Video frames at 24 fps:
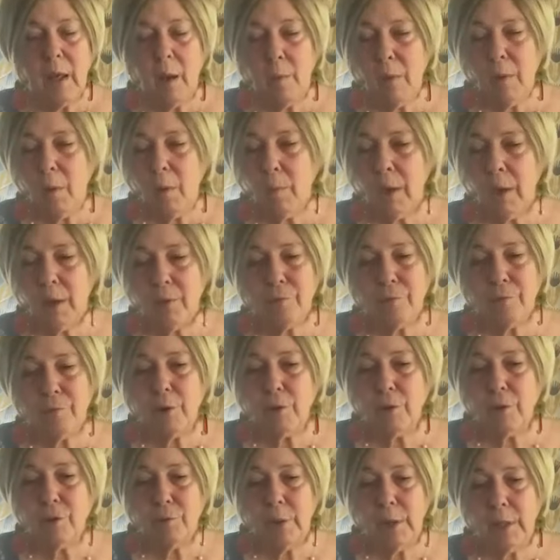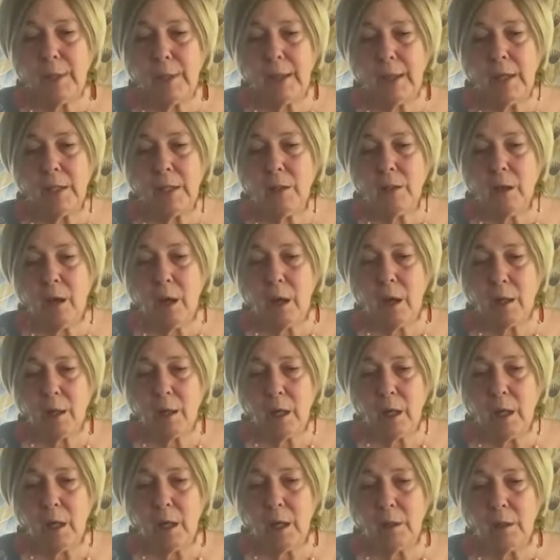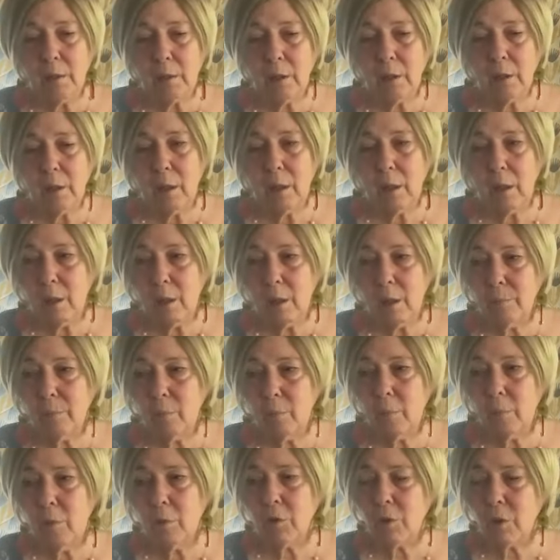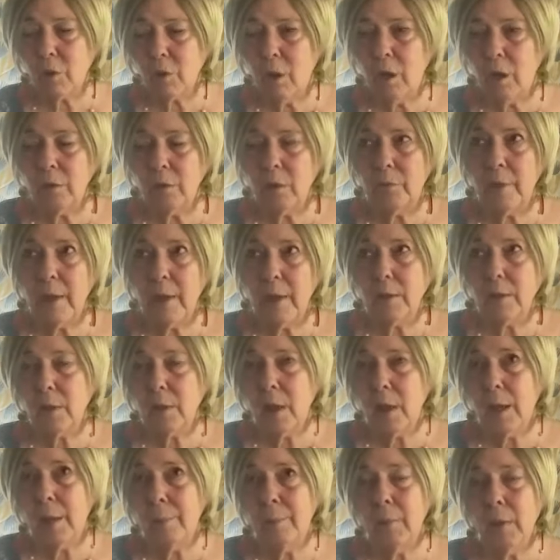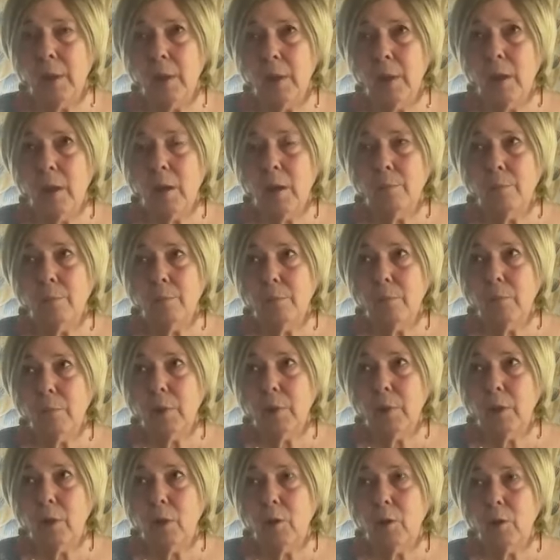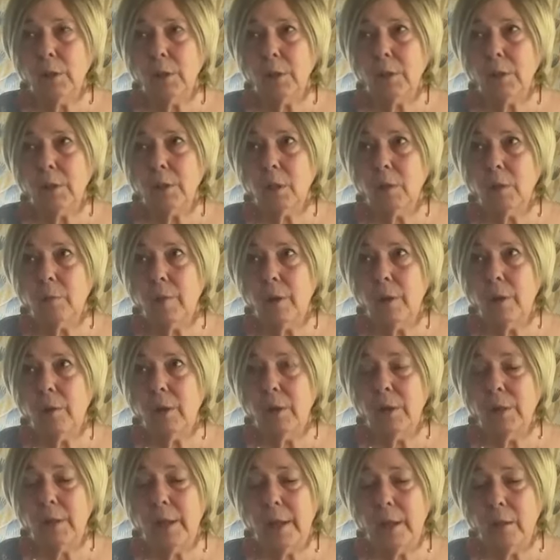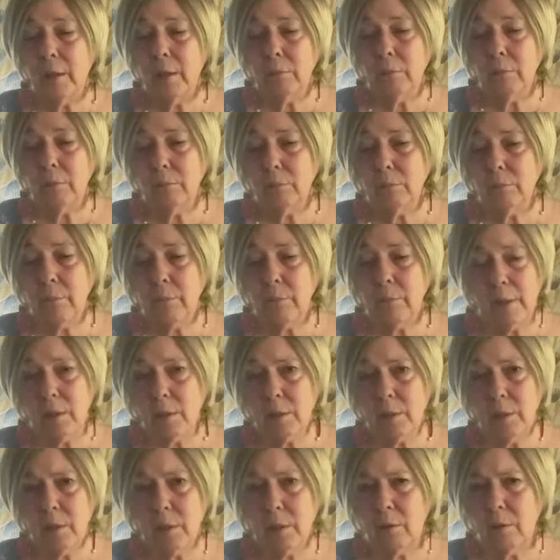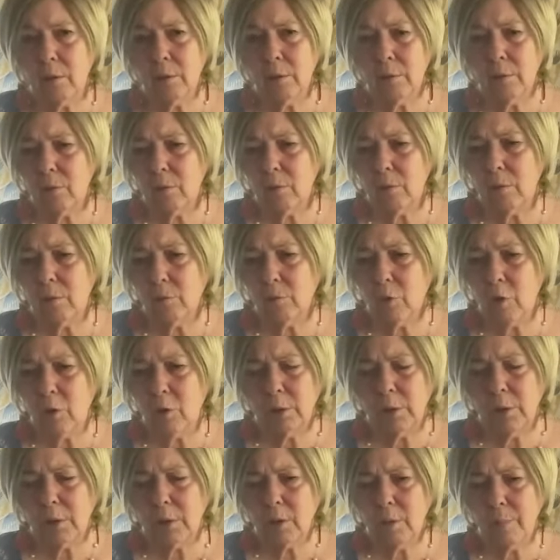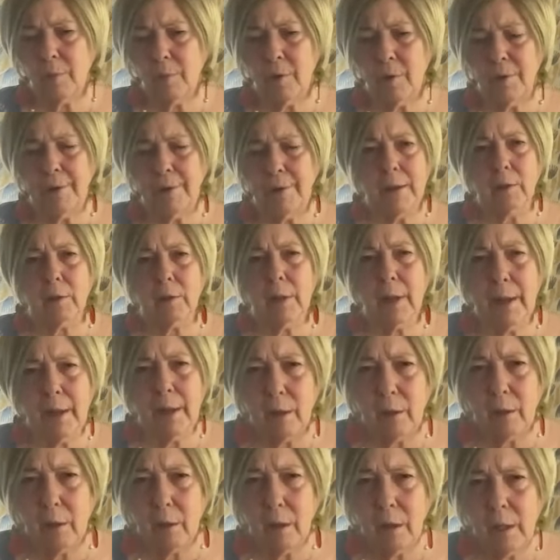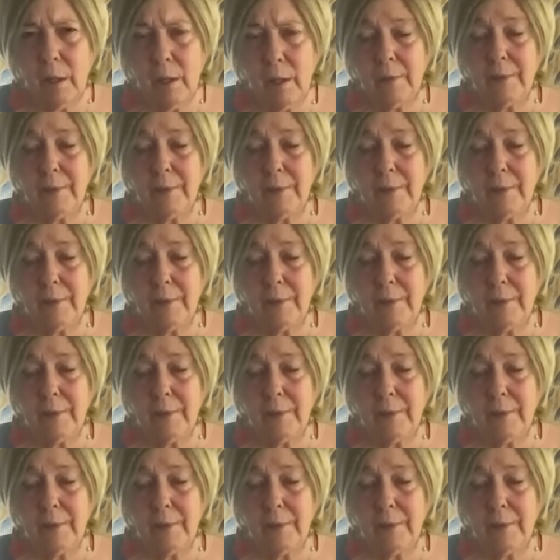And we went for a 3-day talk on what was called at that time holistic perinatal medicine or holistic perinatal care.